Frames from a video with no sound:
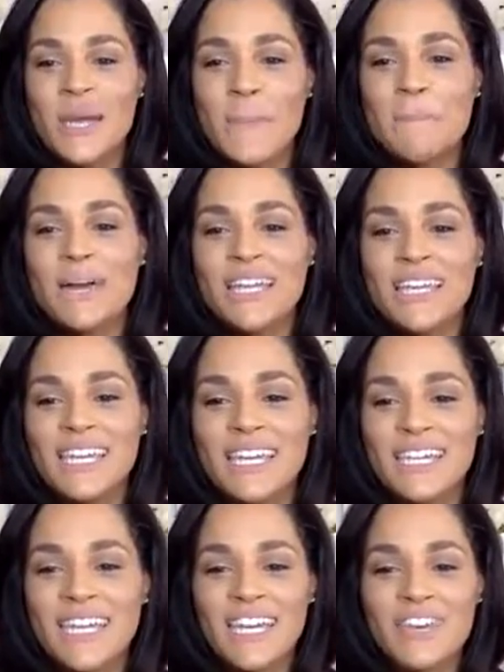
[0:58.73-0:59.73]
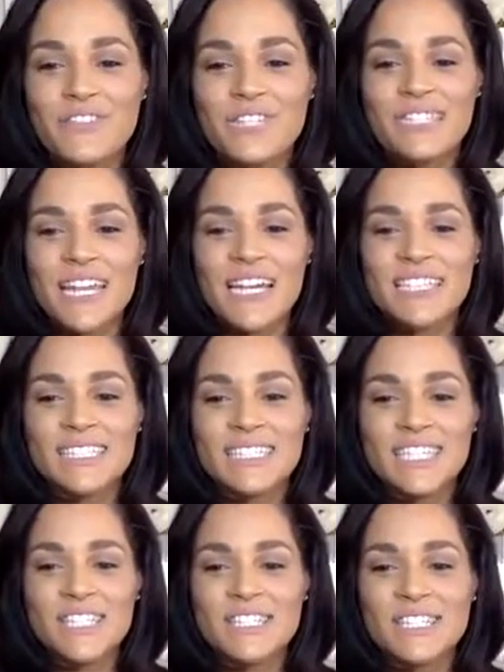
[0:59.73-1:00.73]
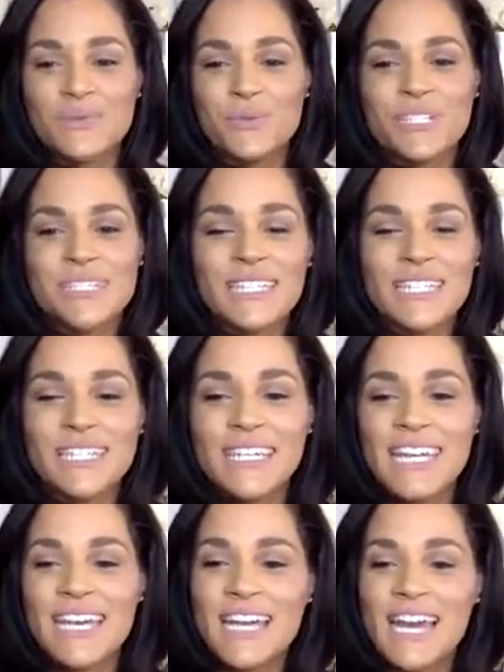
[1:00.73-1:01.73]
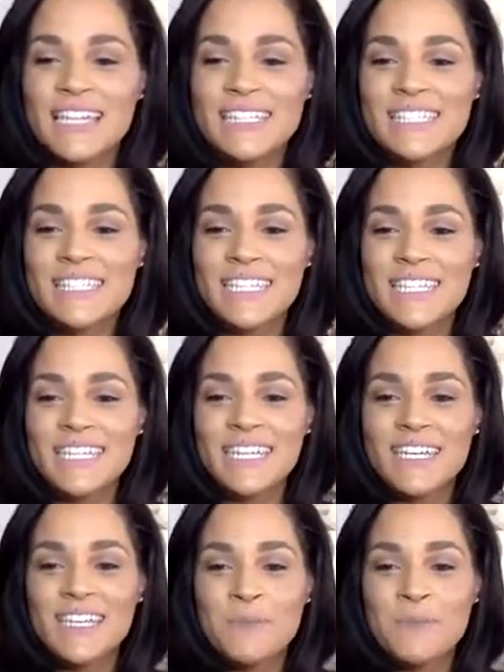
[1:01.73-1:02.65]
Malika Evans, I see you. Teresa Lynette, I see you.